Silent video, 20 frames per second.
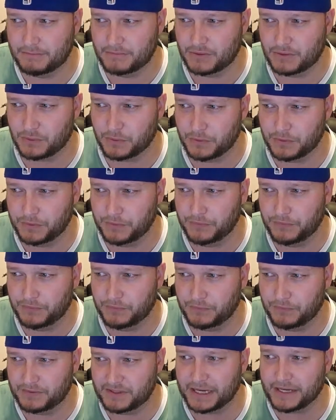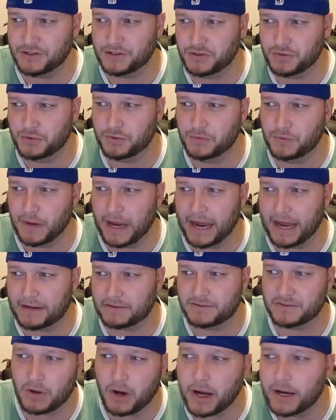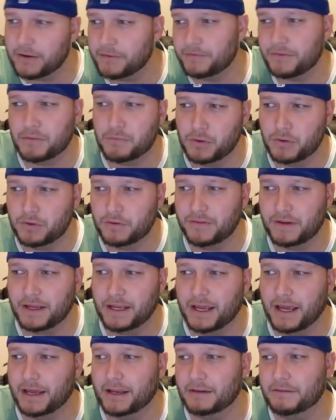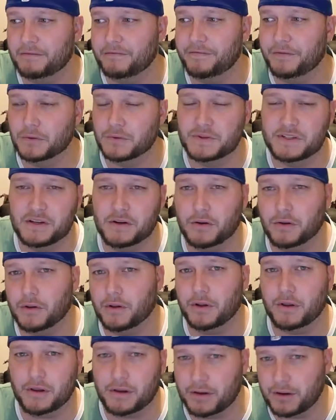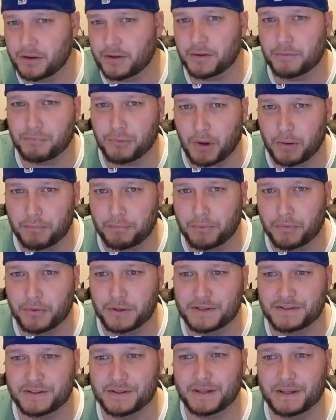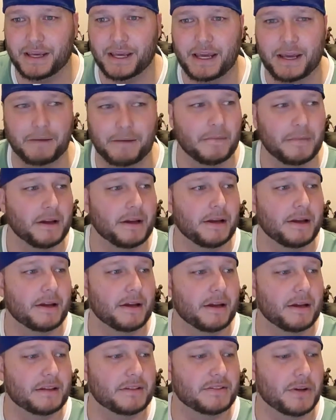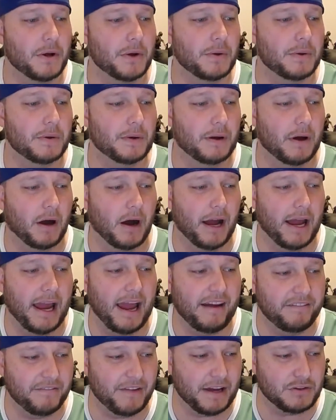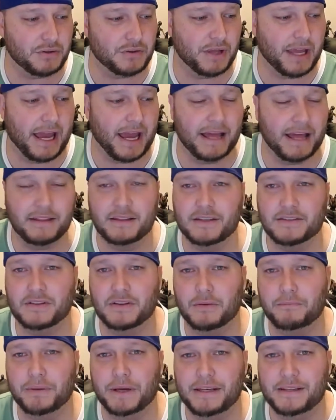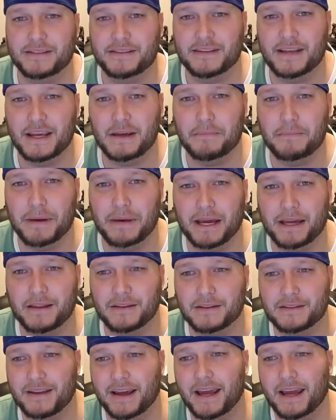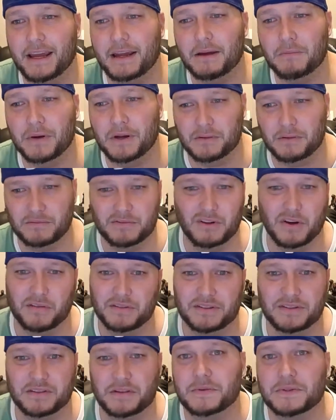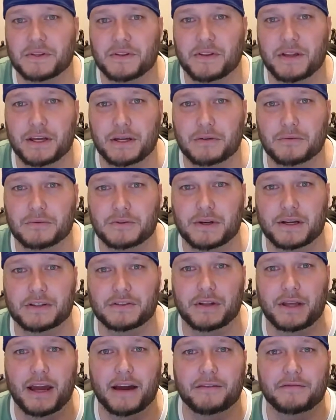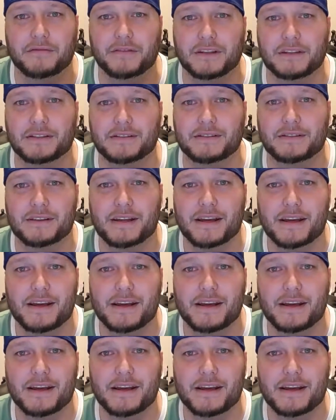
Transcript: sort of takes you outside of the movie and fills in a lot of the plot points in the game. So I have actually had this on PC back in the day when obviously it was illegal to actually have this